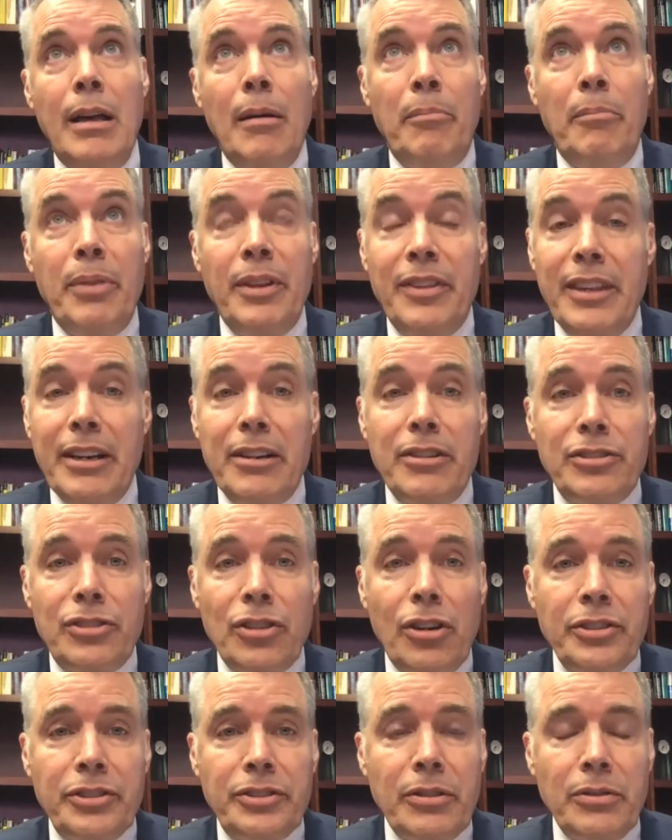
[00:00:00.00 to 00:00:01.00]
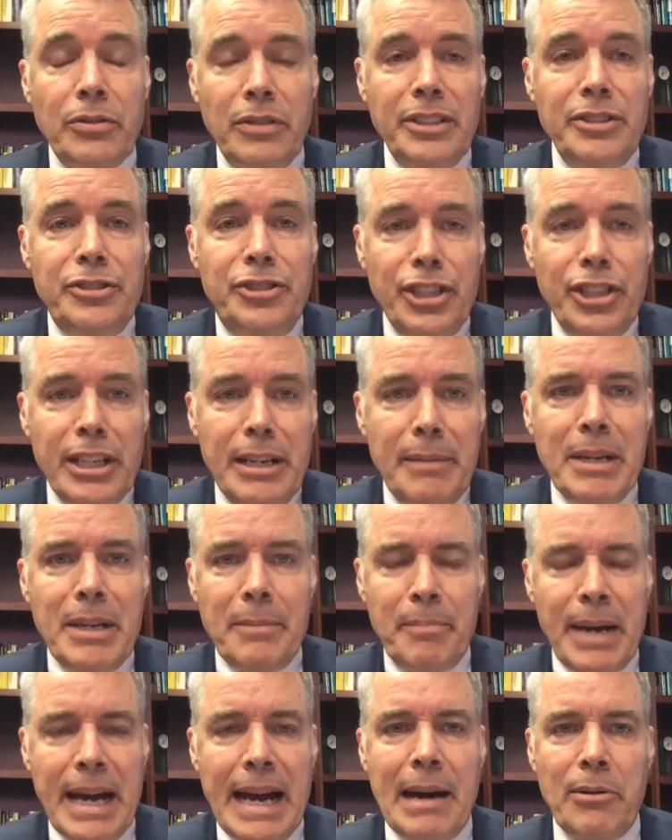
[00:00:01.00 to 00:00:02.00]
but there is also legitimate
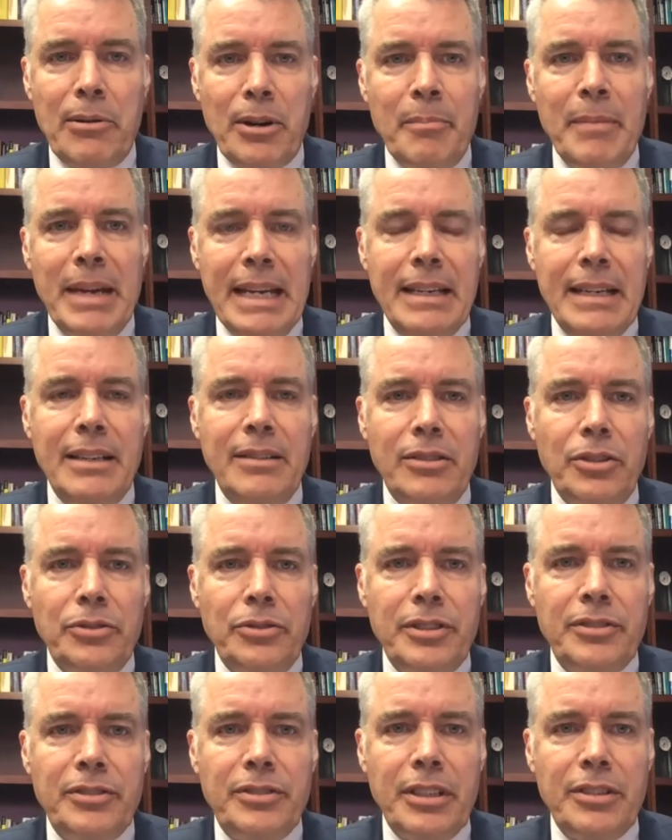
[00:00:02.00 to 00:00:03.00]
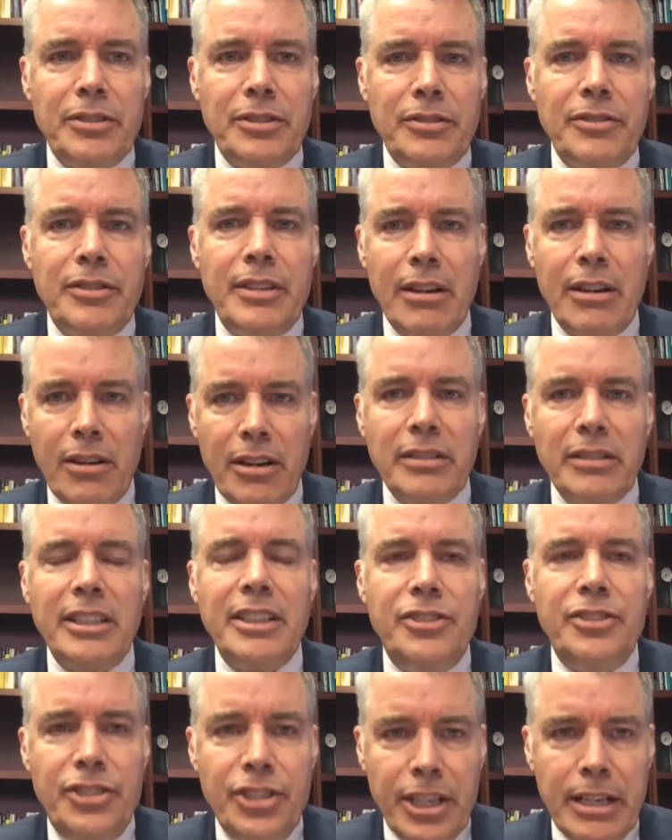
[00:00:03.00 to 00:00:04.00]
power making those decisions. There are
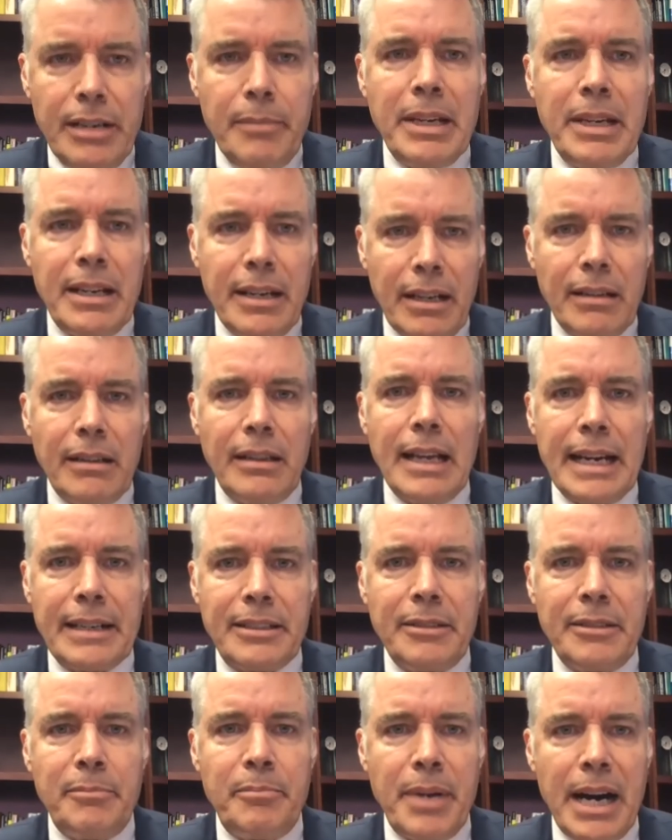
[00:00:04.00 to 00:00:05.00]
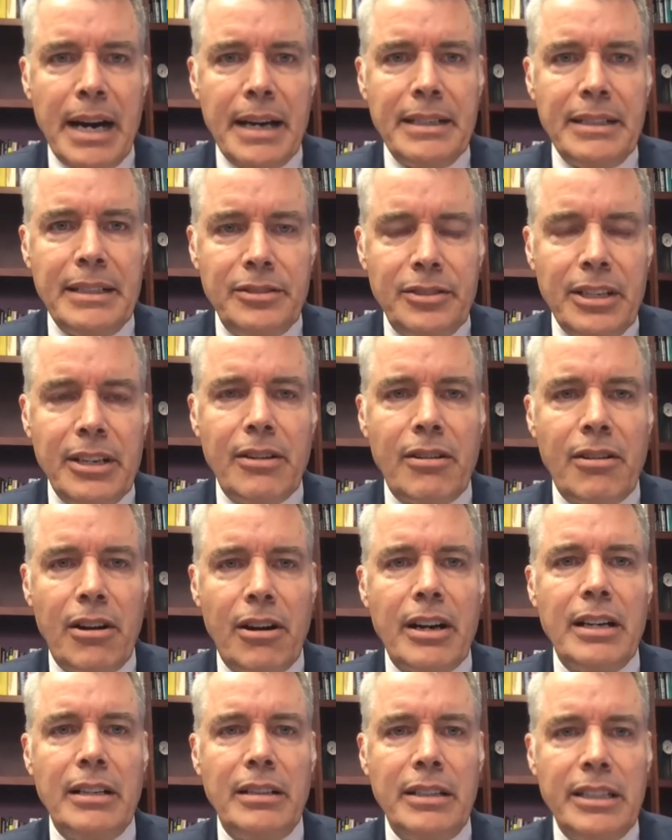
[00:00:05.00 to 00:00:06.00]
legitimate elected bodies. There
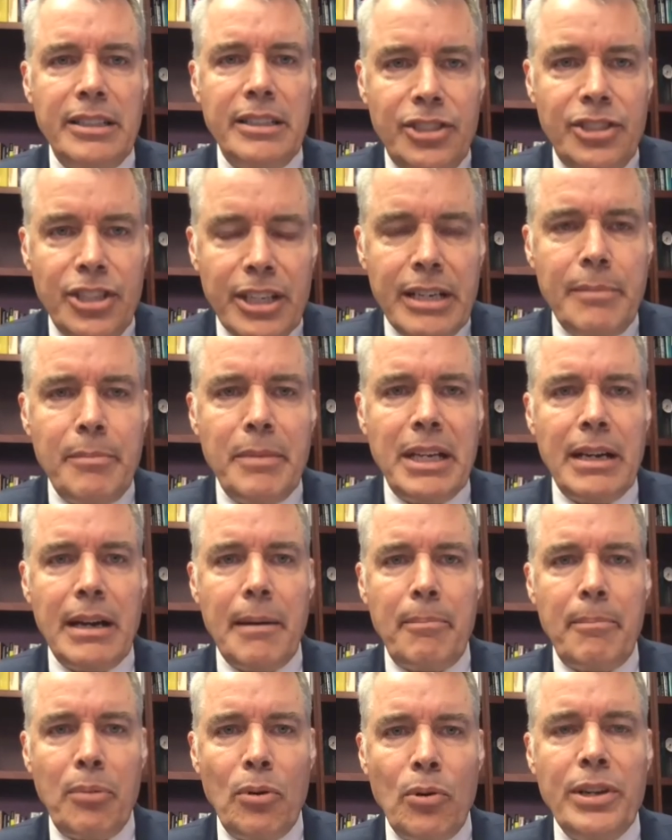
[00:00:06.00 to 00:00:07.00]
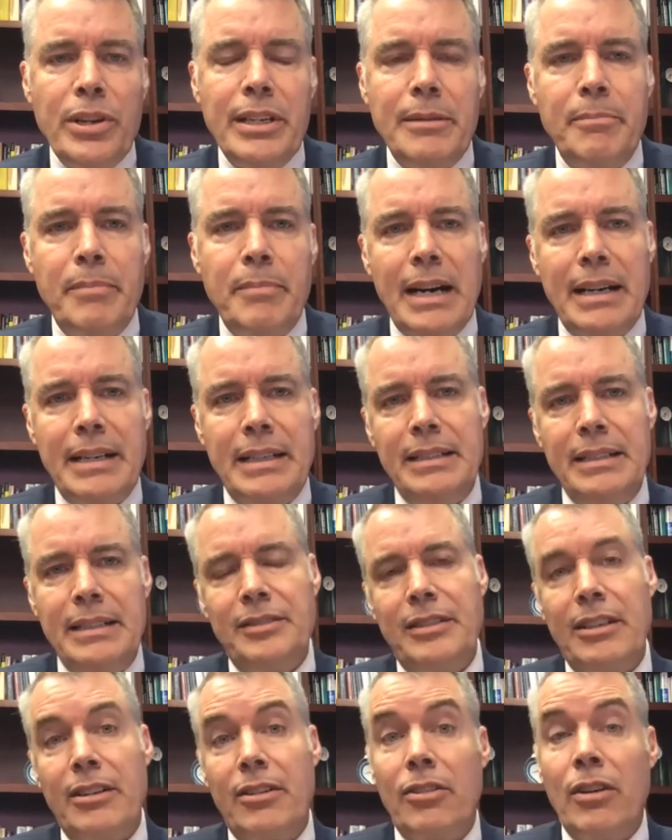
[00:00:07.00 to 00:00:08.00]
are legitimate appointed bodies.
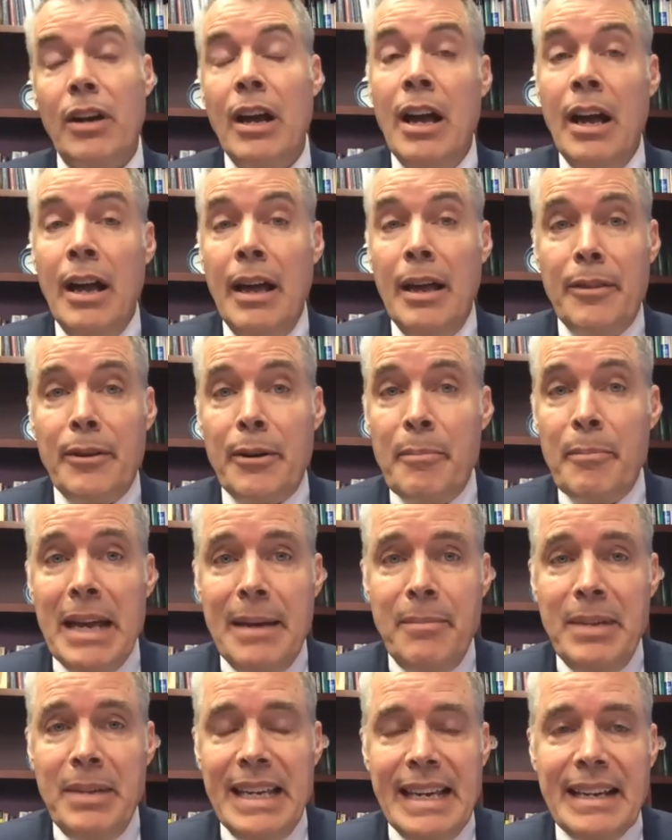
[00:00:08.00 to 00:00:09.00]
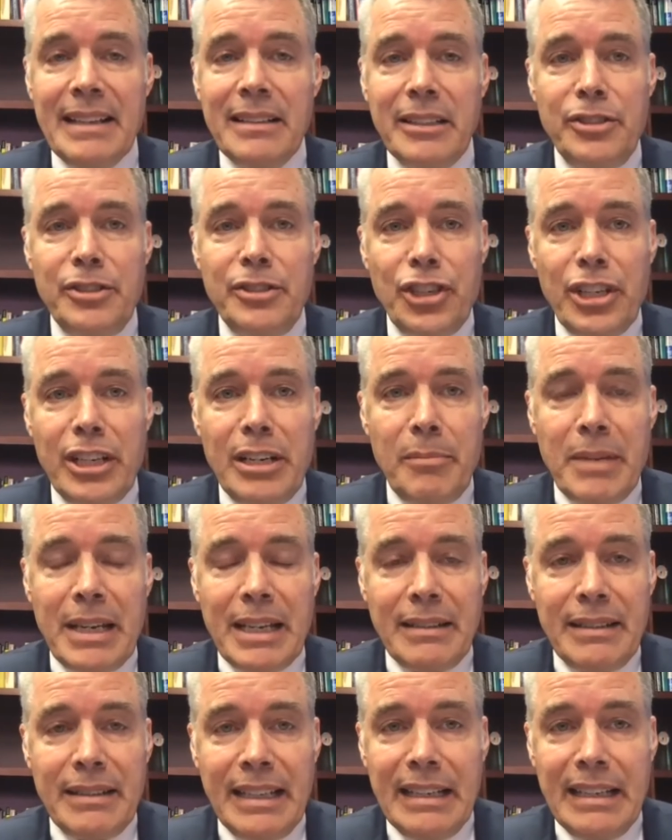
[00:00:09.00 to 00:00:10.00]
There There may be
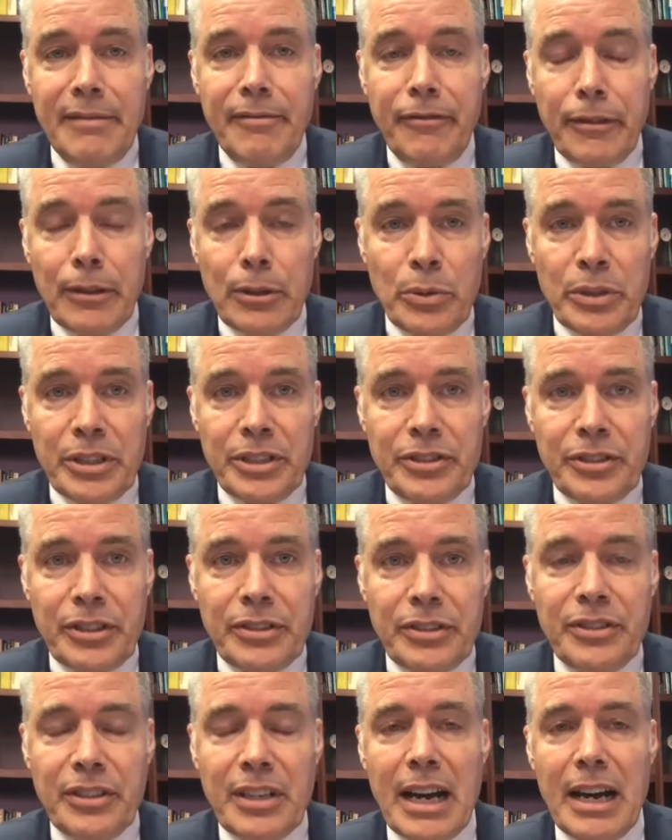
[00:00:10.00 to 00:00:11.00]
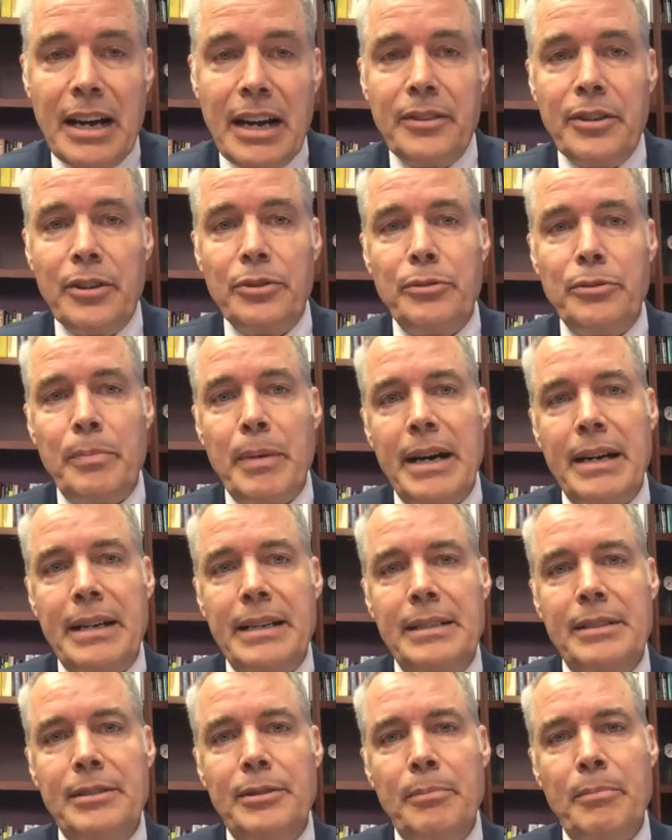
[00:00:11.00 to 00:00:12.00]
illegitimate influences on those
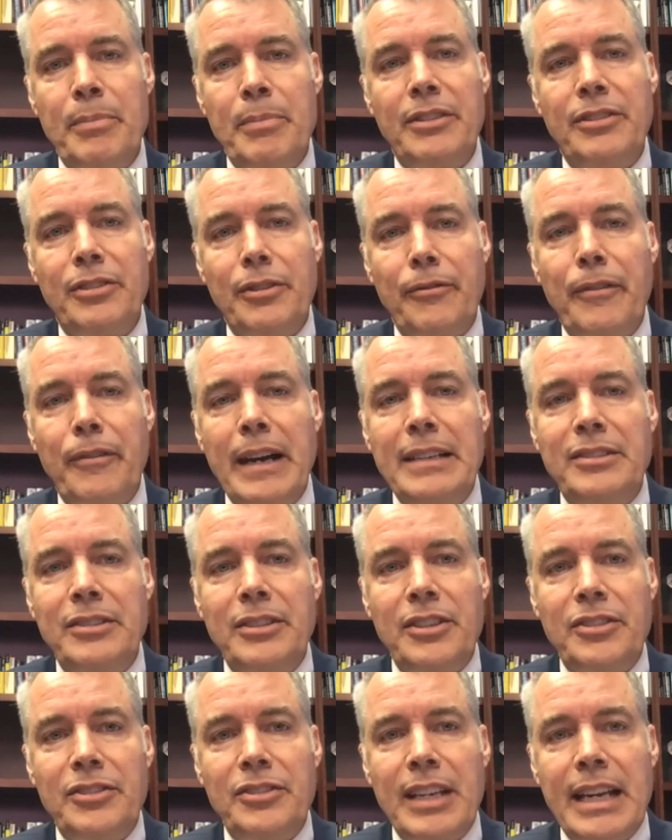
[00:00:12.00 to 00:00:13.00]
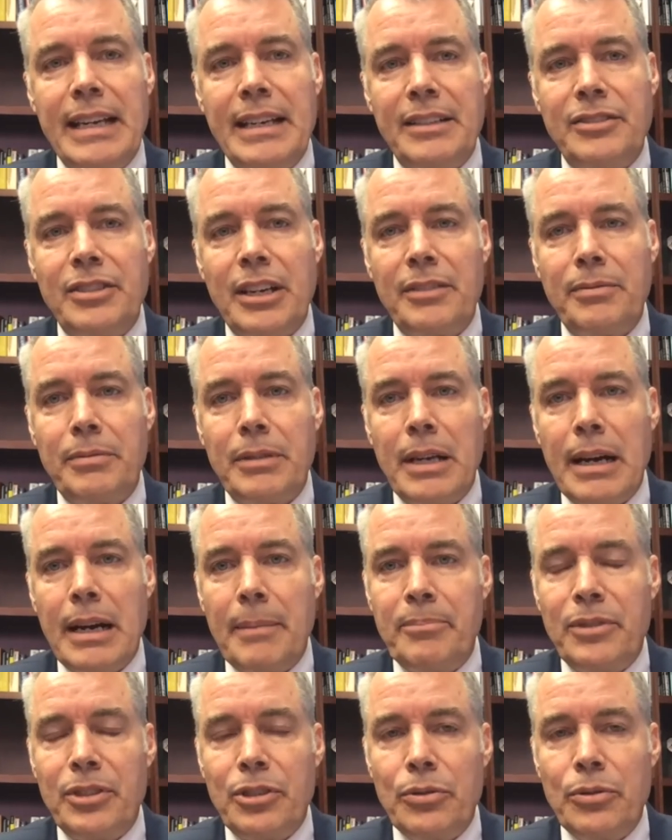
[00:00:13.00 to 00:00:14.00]
bodies, but suffice it to say, it's
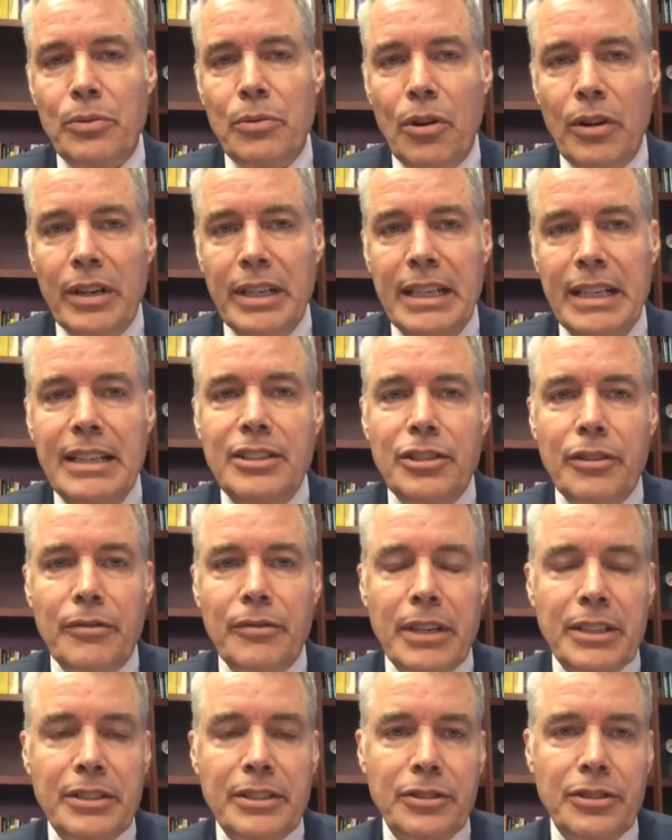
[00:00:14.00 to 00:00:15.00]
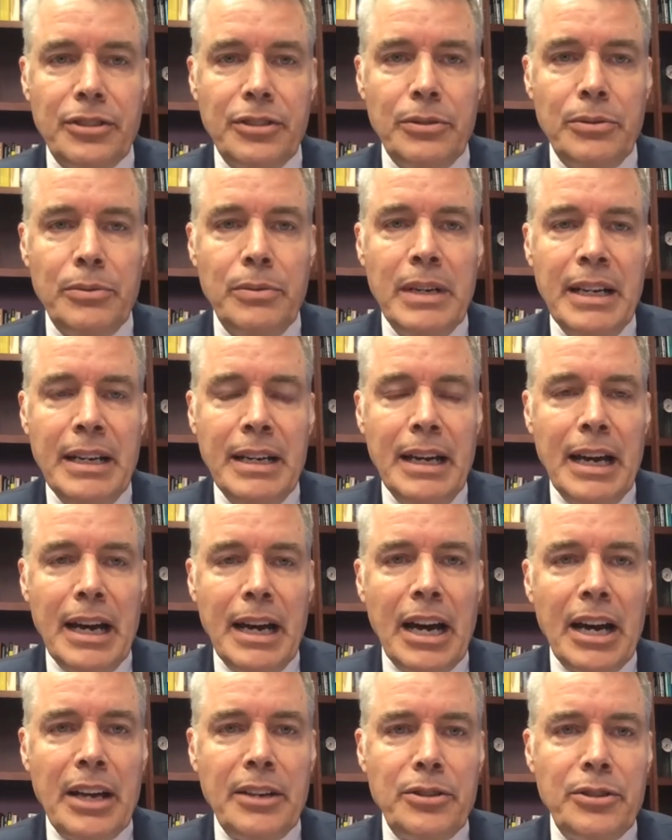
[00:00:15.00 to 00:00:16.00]
up to each of us to
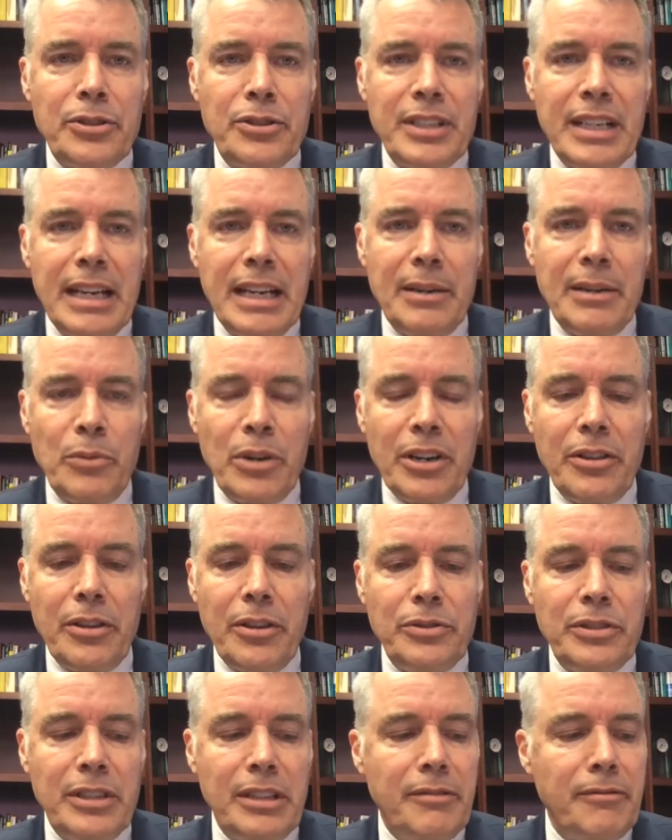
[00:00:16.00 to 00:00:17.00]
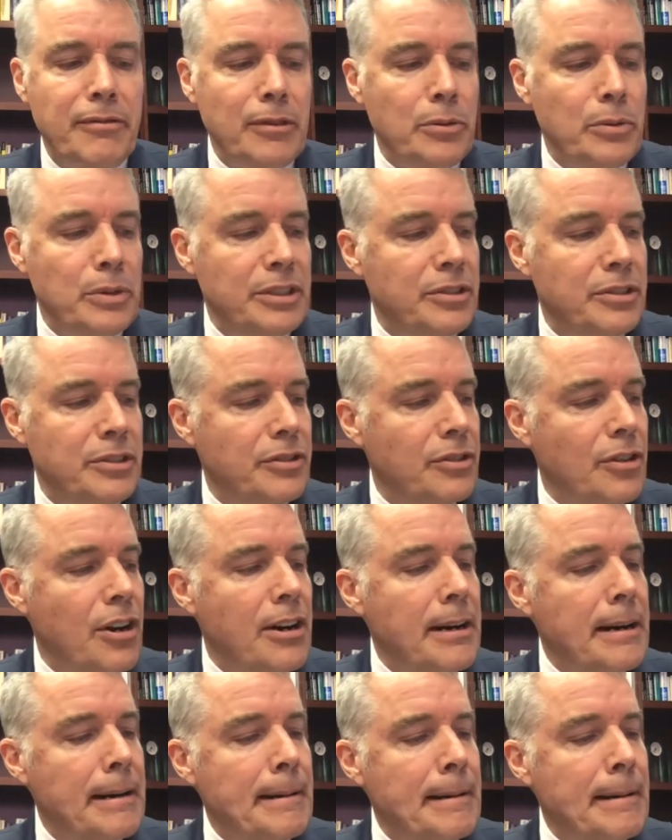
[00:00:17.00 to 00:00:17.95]
understand where those influences are.